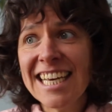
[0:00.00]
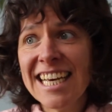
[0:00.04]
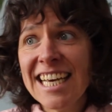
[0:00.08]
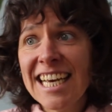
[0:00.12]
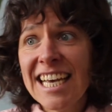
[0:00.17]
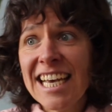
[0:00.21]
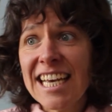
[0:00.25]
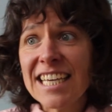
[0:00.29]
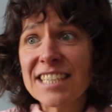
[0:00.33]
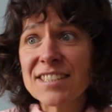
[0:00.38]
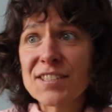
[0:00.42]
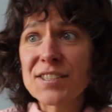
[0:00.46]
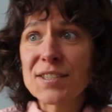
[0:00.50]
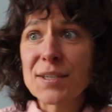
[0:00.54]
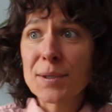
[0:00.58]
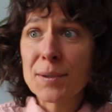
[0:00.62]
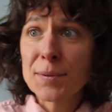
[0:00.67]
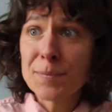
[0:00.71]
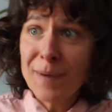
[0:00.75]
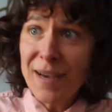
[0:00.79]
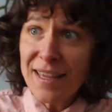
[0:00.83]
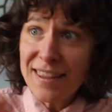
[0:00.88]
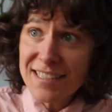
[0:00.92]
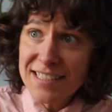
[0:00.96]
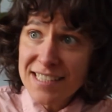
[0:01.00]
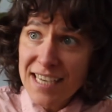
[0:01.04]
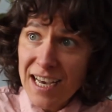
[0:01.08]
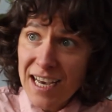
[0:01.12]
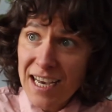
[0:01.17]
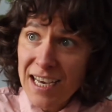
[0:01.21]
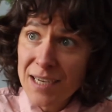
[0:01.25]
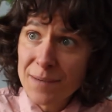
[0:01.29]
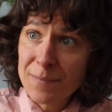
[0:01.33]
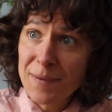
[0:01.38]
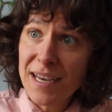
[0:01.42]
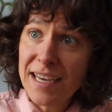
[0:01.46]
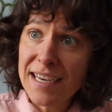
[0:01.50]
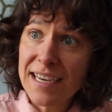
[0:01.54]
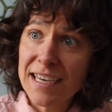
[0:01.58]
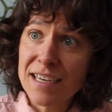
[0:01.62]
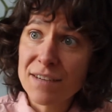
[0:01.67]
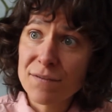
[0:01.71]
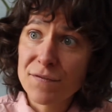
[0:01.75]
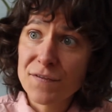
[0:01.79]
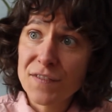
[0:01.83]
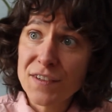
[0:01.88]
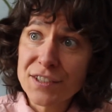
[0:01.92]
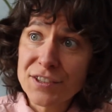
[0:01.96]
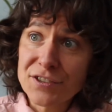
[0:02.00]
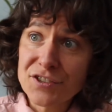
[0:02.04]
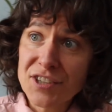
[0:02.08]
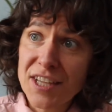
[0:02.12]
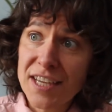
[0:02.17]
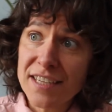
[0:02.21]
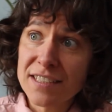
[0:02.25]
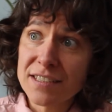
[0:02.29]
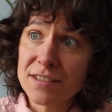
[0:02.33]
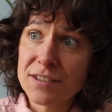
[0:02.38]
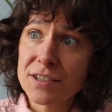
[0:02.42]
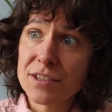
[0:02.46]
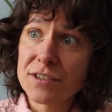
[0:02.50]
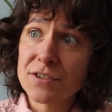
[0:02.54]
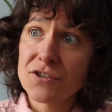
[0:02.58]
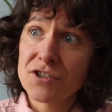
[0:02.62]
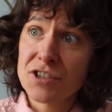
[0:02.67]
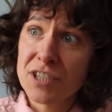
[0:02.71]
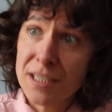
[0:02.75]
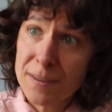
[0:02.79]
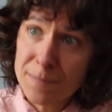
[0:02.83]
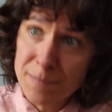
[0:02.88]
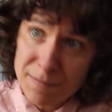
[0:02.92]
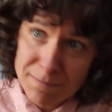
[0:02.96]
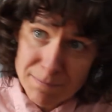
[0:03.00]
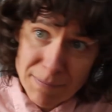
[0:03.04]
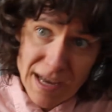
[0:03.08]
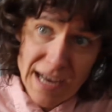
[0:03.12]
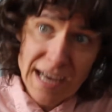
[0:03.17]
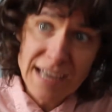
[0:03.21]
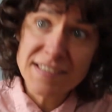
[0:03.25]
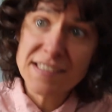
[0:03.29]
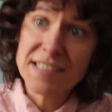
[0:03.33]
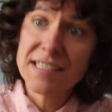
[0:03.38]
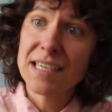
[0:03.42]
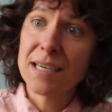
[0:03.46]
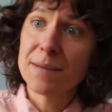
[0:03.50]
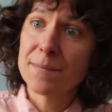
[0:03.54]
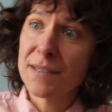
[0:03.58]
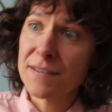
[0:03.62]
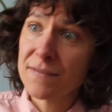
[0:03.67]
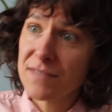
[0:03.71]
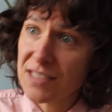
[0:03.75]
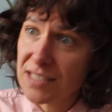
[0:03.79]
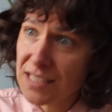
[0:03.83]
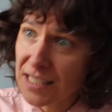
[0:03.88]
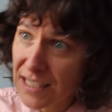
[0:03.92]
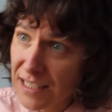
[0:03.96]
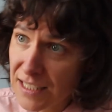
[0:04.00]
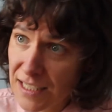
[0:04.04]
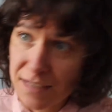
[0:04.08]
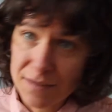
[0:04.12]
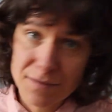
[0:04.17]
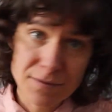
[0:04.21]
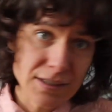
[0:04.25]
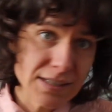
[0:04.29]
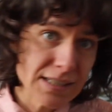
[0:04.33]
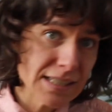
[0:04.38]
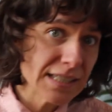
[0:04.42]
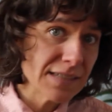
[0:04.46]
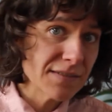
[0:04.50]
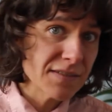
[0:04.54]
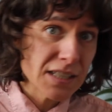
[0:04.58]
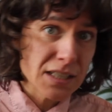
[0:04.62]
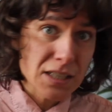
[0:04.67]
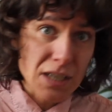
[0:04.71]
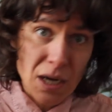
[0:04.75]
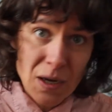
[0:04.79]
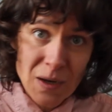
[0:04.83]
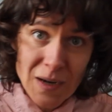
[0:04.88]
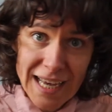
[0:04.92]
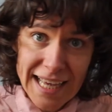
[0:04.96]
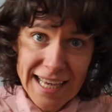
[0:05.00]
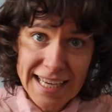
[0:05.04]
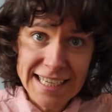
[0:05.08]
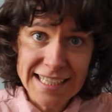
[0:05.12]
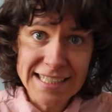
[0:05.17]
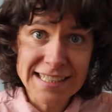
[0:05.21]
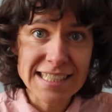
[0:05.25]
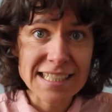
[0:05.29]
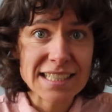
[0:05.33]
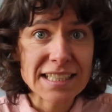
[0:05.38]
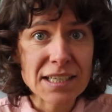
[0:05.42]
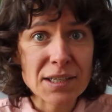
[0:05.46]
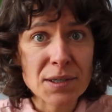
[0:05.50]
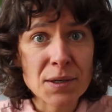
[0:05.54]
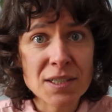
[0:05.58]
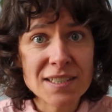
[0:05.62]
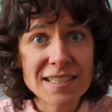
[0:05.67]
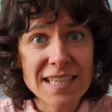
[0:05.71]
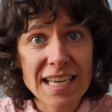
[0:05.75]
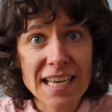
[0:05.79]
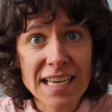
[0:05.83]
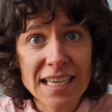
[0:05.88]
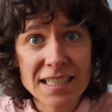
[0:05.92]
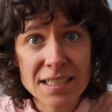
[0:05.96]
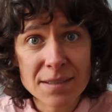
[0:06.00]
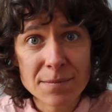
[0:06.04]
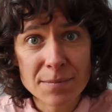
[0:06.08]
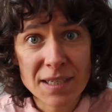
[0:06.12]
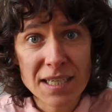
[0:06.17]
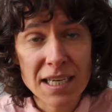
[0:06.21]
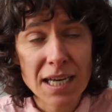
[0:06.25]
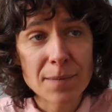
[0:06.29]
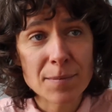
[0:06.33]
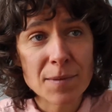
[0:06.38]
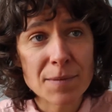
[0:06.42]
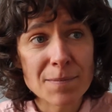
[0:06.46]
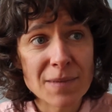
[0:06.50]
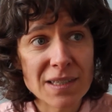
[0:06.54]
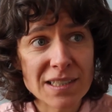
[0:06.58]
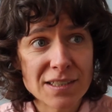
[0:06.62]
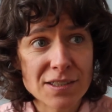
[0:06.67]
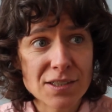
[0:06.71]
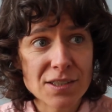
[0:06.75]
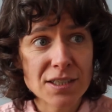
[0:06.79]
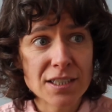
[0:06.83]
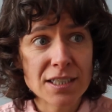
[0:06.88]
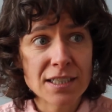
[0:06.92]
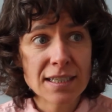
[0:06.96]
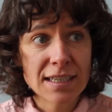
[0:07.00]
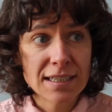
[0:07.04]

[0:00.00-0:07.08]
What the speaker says: And so by the time I had finished that internship and passed the MFC and received the go-ahead to get ordained and become a minister,